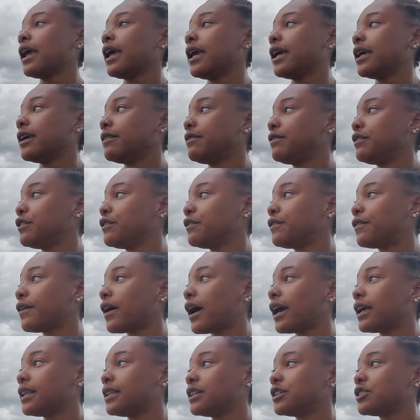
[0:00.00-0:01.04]
If you
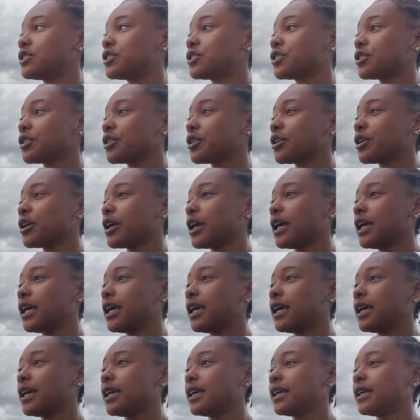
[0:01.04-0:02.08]
find that you're
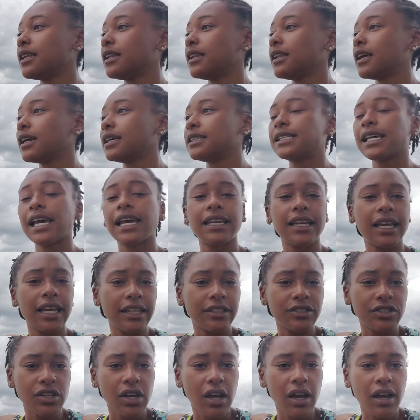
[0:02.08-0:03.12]
in a
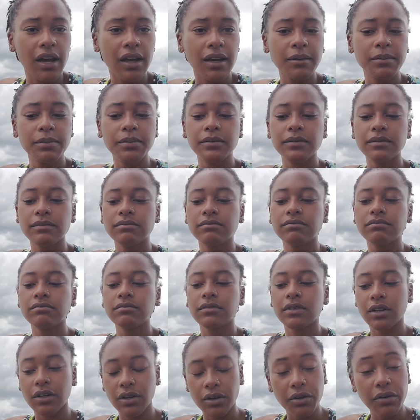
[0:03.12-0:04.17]
dead-end job,
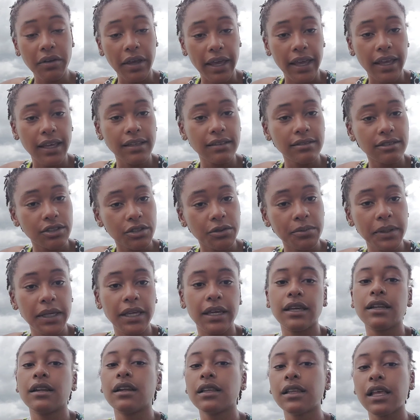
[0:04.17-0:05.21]
okay, so be
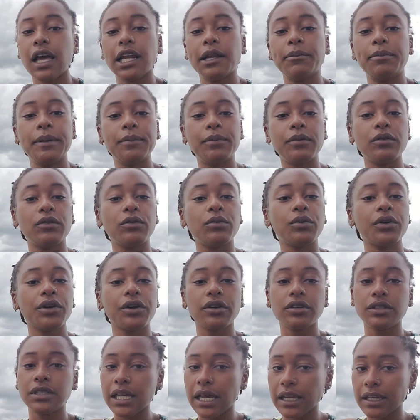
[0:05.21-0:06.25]
it. A lot of people
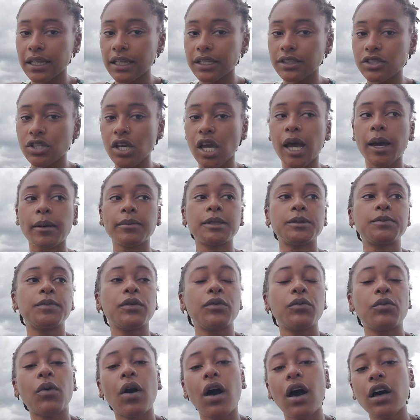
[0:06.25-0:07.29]
work dead-end jobs,
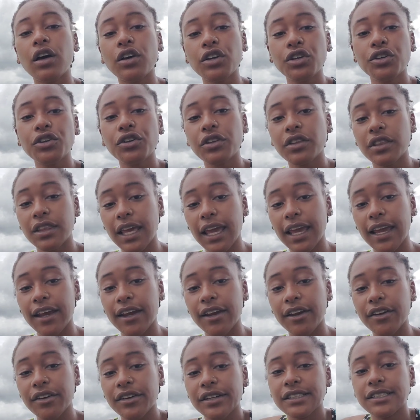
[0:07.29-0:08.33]
but while you're
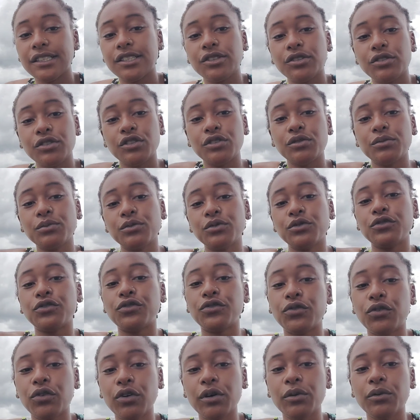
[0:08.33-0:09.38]
there, until you move
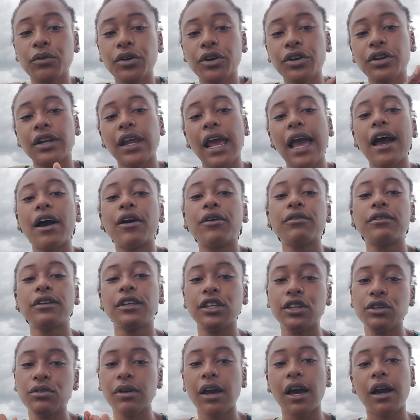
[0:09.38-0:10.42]
forward, how
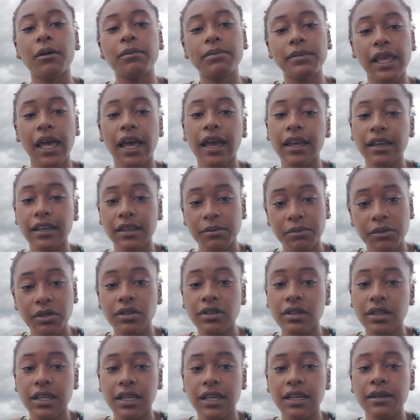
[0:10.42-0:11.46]
can you help that
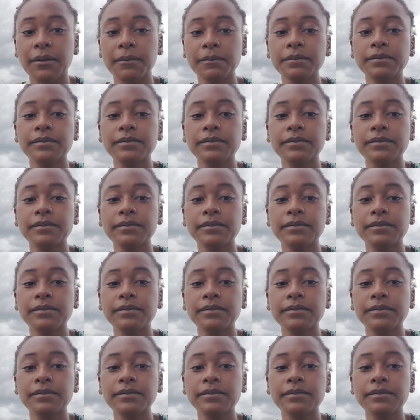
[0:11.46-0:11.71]
community?